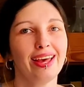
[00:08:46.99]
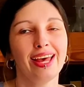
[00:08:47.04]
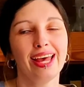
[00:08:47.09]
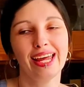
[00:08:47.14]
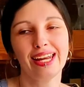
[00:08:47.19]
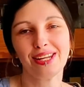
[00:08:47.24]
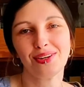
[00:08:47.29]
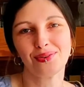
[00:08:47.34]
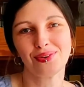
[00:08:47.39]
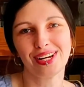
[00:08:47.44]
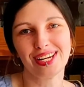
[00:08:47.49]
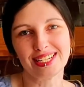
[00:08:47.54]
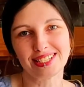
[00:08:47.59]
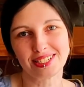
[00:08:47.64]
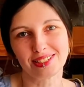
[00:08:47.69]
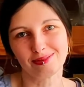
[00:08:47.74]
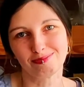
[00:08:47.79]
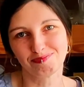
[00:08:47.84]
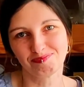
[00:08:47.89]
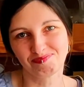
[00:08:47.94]

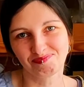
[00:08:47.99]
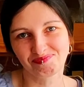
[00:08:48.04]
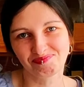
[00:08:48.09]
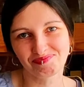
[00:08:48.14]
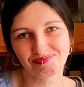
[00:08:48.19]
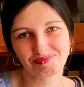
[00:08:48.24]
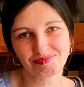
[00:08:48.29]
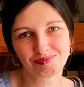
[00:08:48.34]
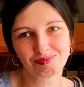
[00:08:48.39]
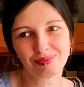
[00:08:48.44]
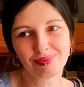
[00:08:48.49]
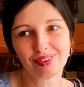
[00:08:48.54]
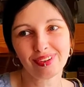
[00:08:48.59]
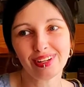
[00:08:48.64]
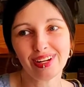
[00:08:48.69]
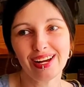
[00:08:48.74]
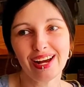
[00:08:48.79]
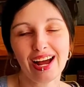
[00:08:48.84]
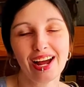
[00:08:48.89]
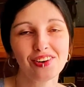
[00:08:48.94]
Anyways,
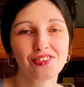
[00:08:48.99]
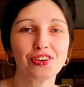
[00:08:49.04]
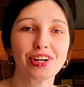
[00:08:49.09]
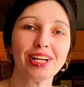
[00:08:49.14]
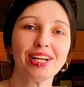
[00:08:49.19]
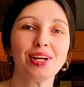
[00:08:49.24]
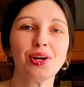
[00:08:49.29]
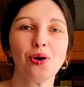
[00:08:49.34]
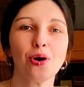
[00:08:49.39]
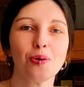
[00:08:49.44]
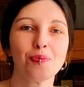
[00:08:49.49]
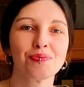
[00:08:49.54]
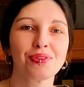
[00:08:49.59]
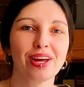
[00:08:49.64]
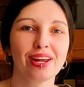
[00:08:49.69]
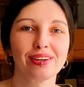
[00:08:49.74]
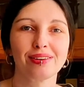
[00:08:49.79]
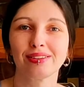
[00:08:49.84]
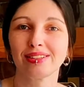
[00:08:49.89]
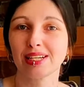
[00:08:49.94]
I really hope
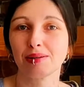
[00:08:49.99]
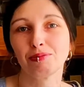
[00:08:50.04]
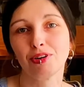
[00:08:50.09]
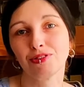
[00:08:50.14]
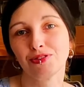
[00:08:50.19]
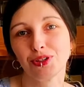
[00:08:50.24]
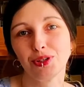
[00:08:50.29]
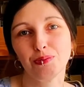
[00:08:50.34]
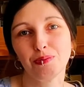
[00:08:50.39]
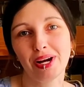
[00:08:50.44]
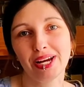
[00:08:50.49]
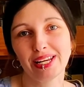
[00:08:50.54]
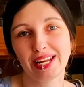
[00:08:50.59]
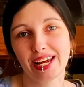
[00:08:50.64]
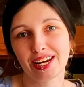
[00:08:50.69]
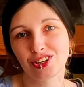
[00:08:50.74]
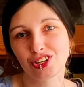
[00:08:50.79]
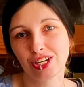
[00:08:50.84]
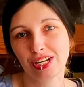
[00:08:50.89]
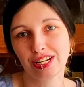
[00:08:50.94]
that some of you might
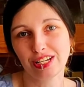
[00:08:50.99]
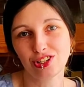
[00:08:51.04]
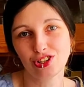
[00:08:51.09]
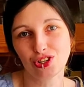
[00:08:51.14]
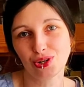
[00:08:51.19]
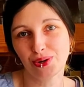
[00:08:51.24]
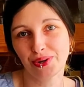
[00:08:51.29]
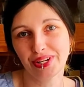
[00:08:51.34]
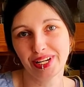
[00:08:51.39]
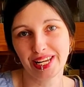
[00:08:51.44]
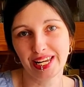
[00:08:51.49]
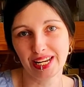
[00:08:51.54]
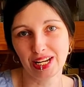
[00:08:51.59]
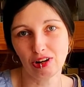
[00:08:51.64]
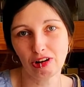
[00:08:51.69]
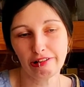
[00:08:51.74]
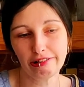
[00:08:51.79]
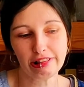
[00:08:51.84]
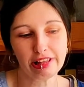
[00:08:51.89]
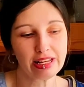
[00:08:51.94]
actually join in
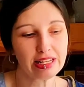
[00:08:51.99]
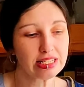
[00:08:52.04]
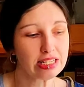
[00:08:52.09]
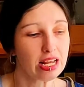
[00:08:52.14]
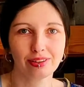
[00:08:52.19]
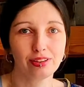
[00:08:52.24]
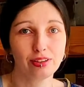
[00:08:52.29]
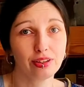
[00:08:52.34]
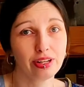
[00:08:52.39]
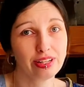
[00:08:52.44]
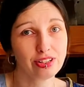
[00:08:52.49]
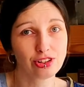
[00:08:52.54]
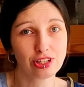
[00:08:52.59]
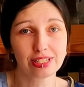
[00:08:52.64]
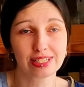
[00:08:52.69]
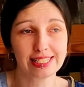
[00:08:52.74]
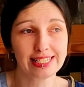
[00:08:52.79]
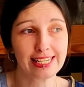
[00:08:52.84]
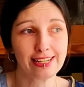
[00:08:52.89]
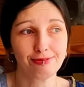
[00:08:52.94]
on this. You can
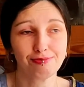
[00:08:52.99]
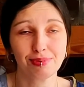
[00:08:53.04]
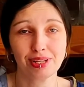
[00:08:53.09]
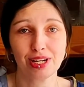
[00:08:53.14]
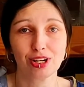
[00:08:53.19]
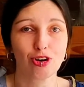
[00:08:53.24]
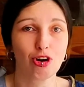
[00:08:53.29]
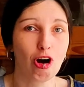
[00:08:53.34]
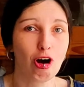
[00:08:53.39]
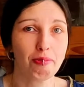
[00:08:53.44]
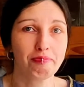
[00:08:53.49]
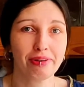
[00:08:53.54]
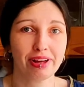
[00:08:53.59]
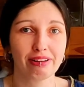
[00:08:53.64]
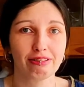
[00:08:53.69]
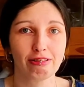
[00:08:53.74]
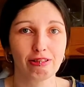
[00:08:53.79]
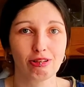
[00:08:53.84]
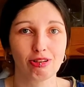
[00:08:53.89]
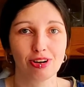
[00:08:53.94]
just leave me a
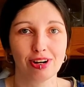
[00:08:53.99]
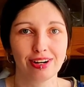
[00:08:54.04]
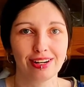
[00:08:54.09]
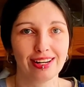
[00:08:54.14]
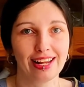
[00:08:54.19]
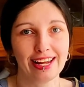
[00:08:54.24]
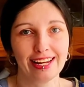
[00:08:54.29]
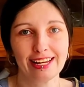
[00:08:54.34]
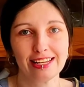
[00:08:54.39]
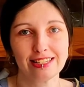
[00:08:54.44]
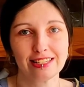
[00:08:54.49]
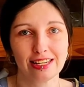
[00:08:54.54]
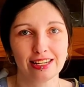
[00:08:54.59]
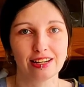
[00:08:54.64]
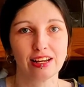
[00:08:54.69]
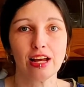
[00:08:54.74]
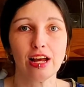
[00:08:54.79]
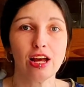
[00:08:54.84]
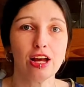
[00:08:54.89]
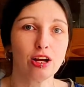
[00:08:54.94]
comment, or like I
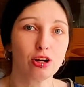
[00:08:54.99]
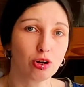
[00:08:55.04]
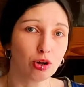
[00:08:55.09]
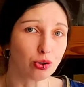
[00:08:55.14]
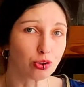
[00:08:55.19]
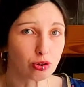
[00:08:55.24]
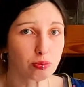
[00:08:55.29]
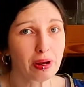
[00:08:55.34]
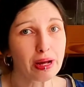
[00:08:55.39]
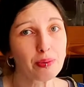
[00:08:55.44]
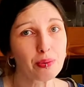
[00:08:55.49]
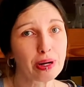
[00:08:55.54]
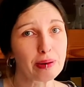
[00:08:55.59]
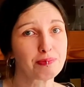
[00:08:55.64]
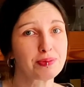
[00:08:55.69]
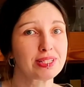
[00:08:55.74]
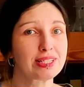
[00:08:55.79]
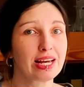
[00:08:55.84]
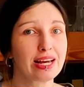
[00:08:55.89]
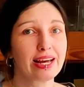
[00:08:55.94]
said, go to my
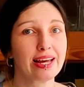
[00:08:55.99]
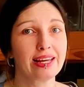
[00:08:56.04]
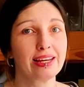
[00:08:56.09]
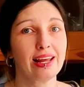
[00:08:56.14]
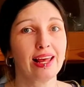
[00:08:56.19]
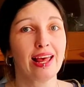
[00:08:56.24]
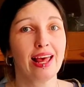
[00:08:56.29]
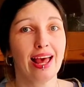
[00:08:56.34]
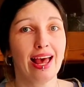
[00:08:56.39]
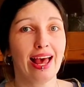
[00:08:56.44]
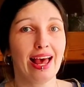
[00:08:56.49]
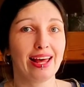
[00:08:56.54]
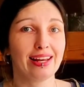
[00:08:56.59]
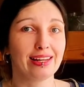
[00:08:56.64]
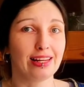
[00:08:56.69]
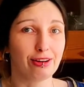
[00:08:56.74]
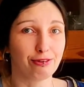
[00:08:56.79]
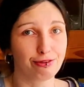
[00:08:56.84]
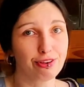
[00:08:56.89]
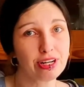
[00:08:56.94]
website
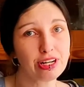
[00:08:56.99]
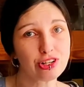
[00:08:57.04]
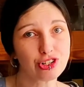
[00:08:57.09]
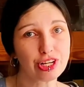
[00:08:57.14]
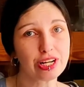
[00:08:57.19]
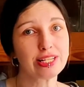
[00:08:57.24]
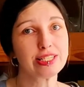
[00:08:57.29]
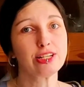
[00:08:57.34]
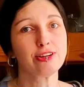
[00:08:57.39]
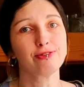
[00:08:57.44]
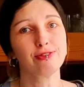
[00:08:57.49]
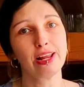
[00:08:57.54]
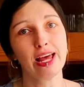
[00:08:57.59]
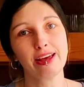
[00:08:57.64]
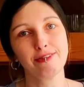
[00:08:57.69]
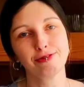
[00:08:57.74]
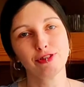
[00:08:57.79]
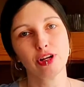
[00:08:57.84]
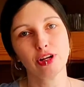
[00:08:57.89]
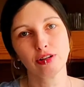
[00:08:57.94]
at
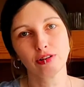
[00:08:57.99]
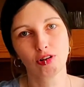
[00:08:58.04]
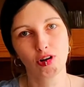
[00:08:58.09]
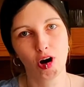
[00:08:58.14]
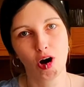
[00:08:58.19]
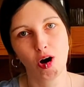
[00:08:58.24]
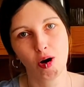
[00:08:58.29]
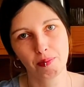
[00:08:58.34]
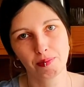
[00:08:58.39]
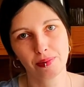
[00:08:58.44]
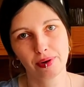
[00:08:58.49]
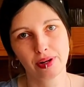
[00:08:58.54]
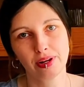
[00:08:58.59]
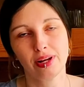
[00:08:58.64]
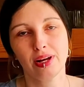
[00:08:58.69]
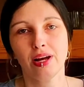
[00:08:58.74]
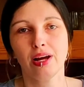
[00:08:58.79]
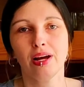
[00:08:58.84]
infiniteshadesoflife.com.